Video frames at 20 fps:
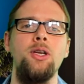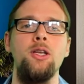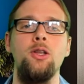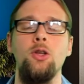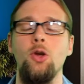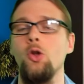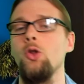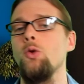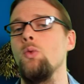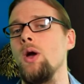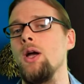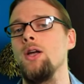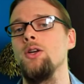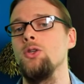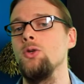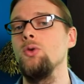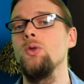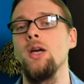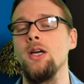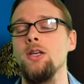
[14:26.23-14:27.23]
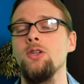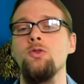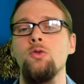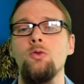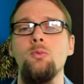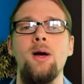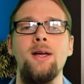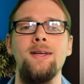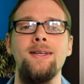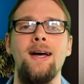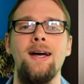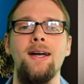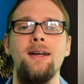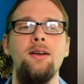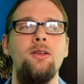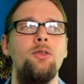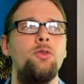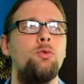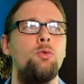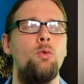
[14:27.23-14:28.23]
And the only way I can do that is through my diet
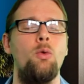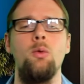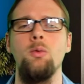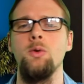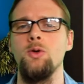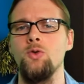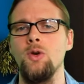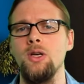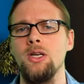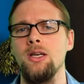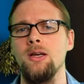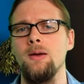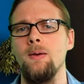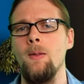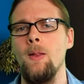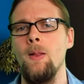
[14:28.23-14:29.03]
and through what we drink.